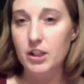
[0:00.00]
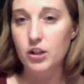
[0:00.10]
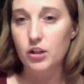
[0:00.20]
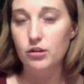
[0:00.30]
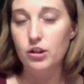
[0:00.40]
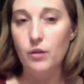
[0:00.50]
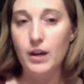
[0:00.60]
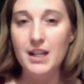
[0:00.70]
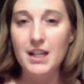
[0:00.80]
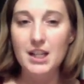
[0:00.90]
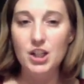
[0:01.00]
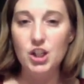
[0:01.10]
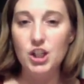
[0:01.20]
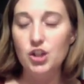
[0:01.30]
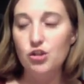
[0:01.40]
too. So any
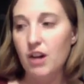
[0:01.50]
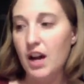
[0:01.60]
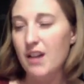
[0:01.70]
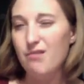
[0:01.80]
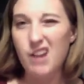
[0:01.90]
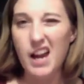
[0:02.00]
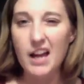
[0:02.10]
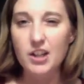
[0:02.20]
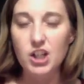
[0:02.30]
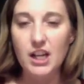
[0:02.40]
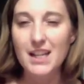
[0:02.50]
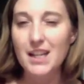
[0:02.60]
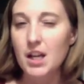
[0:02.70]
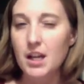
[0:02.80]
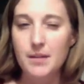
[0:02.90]
itchy, dry, rash,
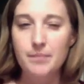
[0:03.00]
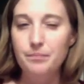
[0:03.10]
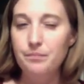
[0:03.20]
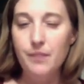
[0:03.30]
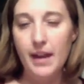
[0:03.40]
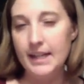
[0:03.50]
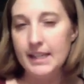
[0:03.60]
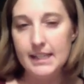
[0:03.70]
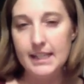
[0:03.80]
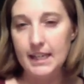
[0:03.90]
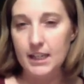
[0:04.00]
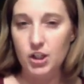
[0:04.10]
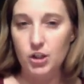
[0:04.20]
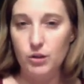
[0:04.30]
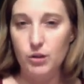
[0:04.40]
any skin
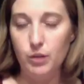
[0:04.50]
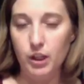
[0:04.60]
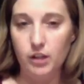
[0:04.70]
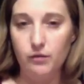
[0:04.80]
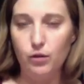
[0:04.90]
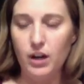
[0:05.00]
issue it's really good for.